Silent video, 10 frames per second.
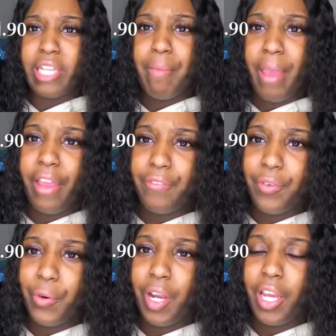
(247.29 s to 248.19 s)
I paid
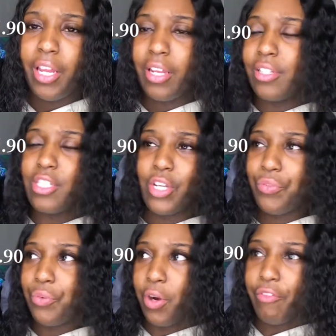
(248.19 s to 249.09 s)
for it and so
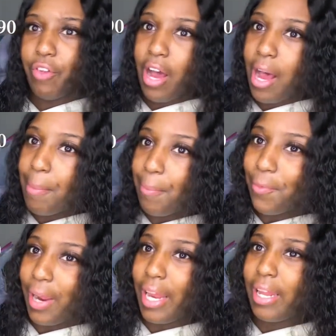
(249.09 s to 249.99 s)
forth up
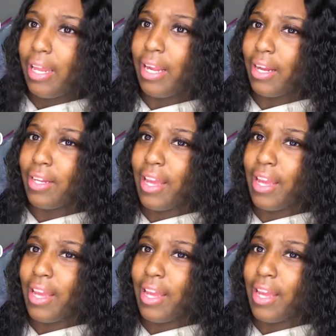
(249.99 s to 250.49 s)
right here,